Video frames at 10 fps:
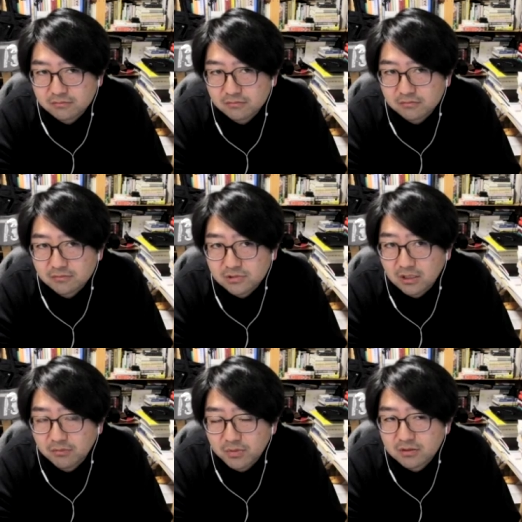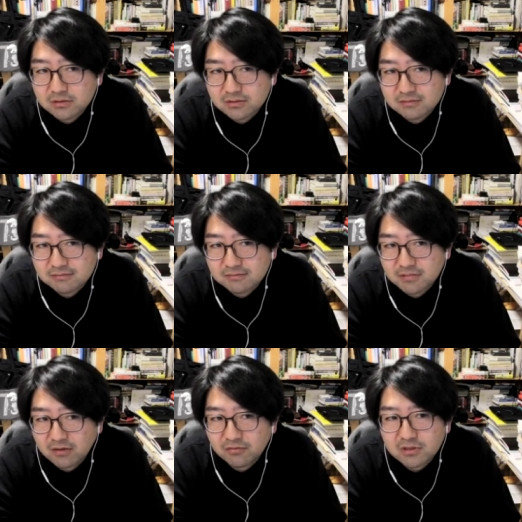Yeah, because
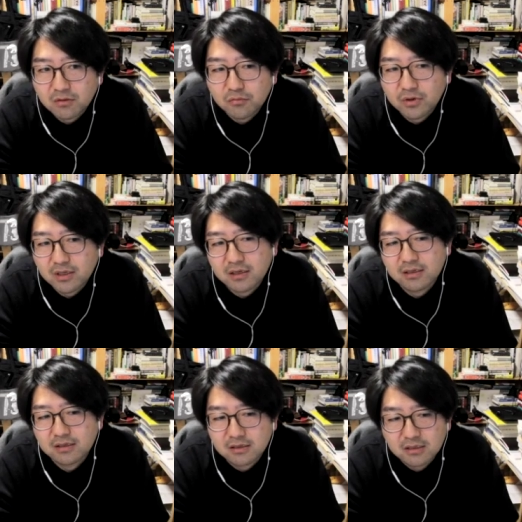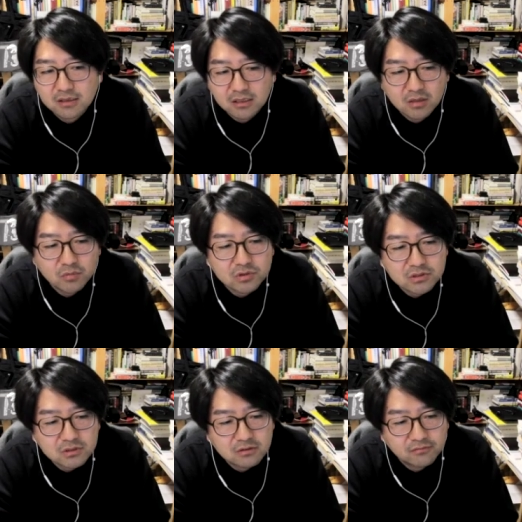every time when I
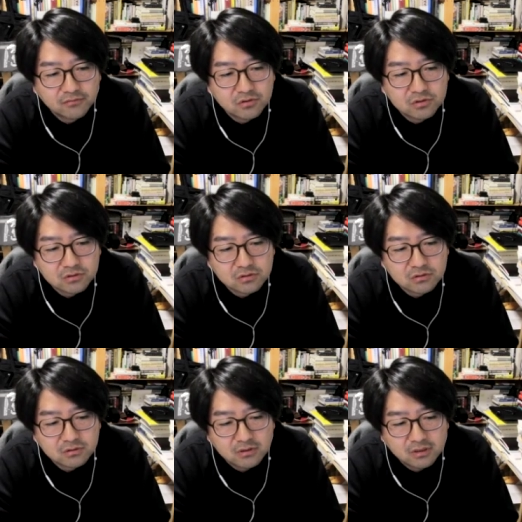imagine future,